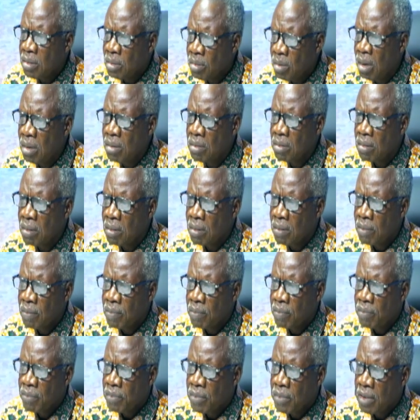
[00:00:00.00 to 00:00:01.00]
Oh.
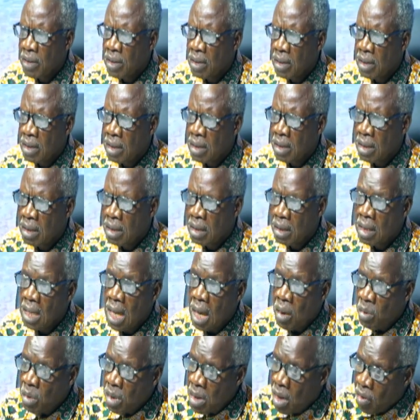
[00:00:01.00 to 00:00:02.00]
Na
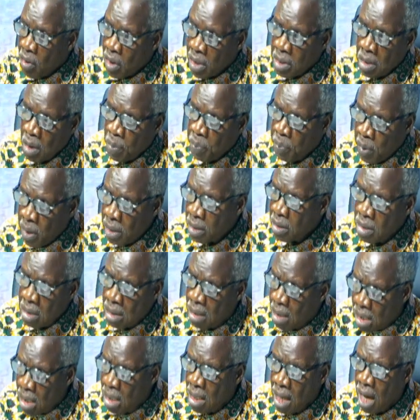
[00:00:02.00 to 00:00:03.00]
udi ya chese police
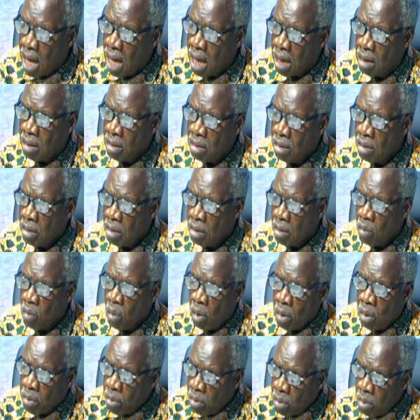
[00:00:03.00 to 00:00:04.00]
ni ya.
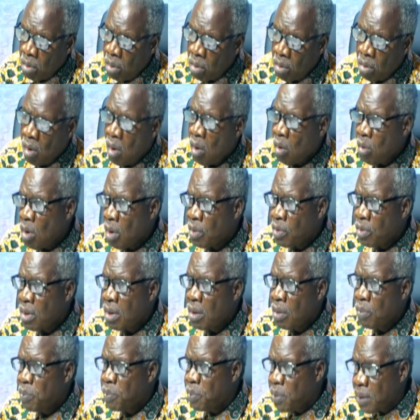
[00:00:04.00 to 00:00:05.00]
Or no, kwa
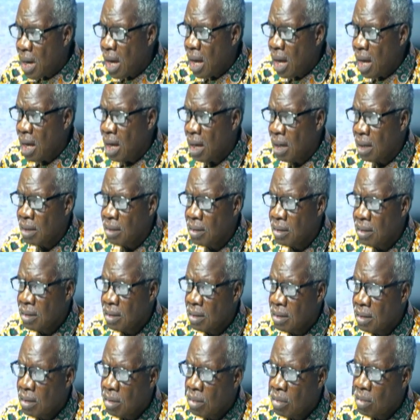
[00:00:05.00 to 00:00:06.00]
chen plan.
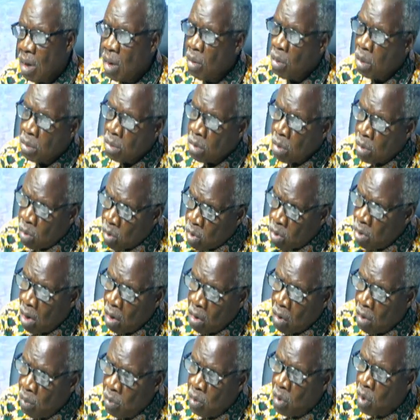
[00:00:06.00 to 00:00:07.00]
Or kwa tu
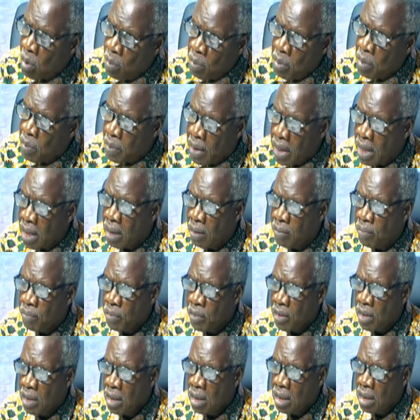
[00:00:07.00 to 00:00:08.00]
tuya kum wobi
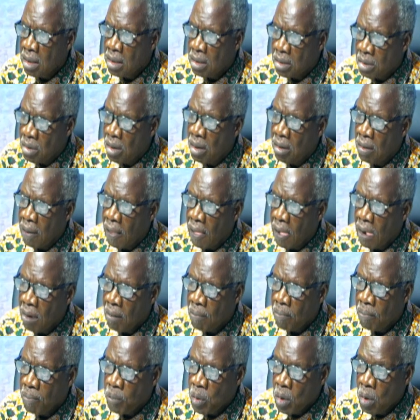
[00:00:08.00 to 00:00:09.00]
be. So,
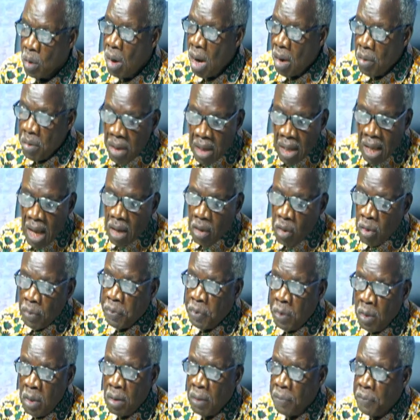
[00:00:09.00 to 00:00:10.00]
wang ye ya no
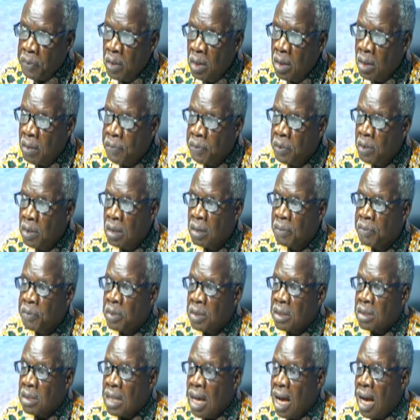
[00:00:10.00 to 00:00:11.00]
phone, no phone, no phone, no
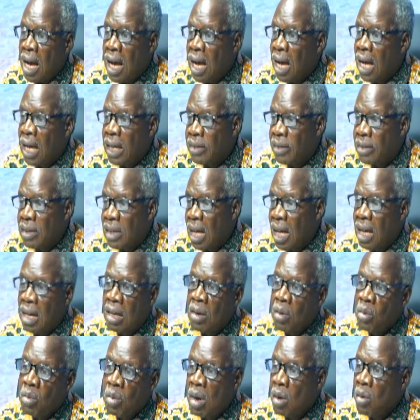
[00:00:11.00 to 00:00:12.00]
phone, sa, no na,
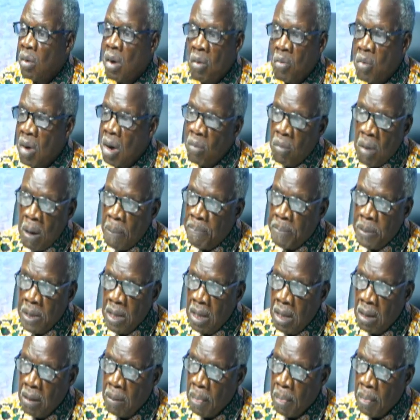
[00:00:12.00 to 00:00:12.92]
wapi.